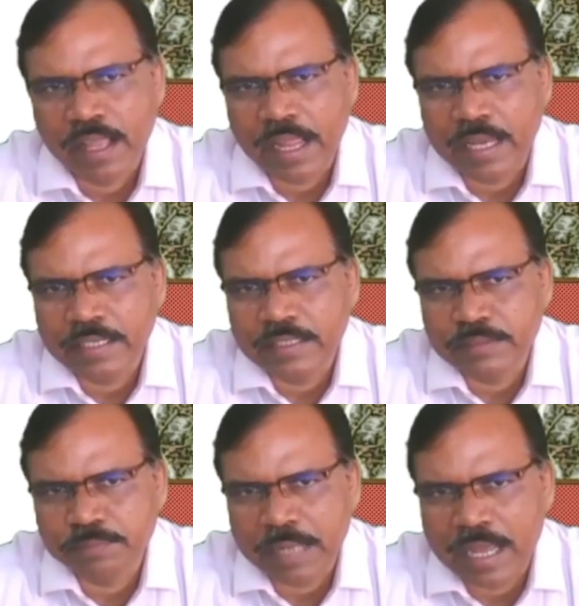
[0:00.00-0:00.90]
and it
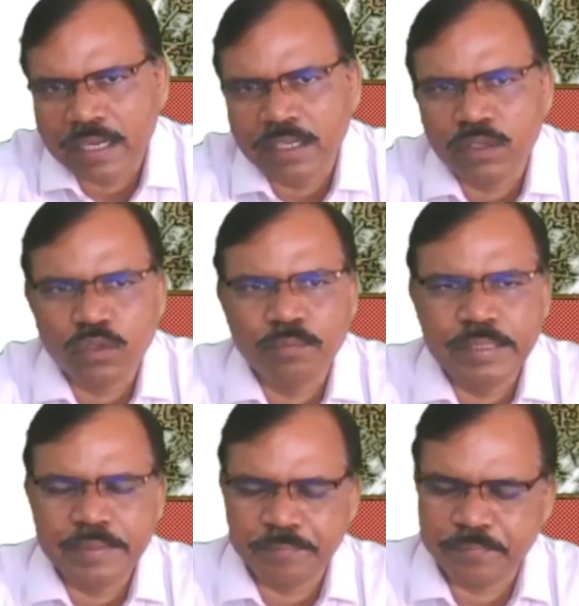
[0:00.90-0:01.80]
is parallel to
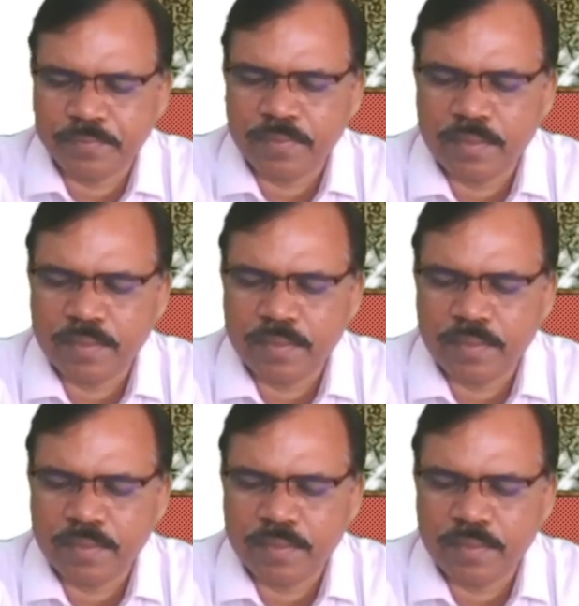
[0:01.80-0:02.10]
B.